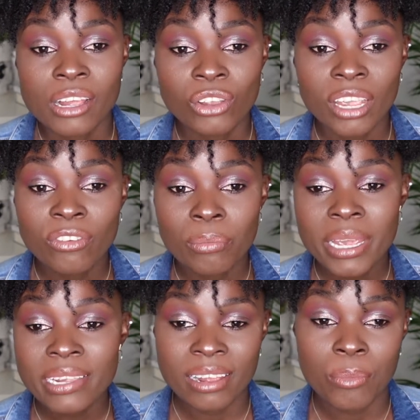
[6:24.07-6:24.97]
So if you
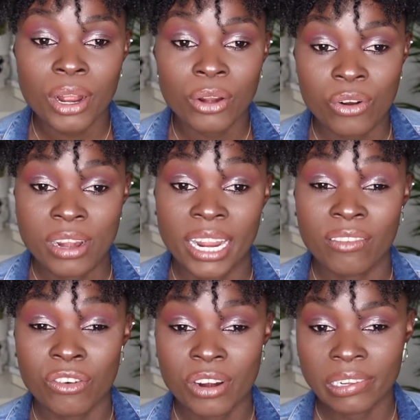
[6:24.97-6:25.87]
meet someone online,
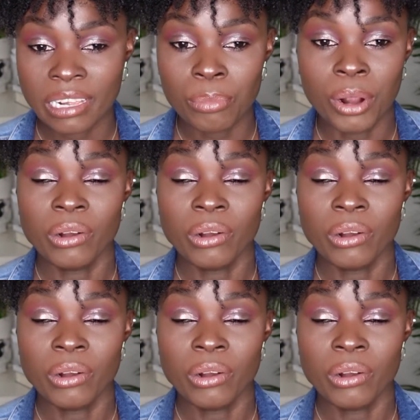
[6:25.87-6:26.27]
for example,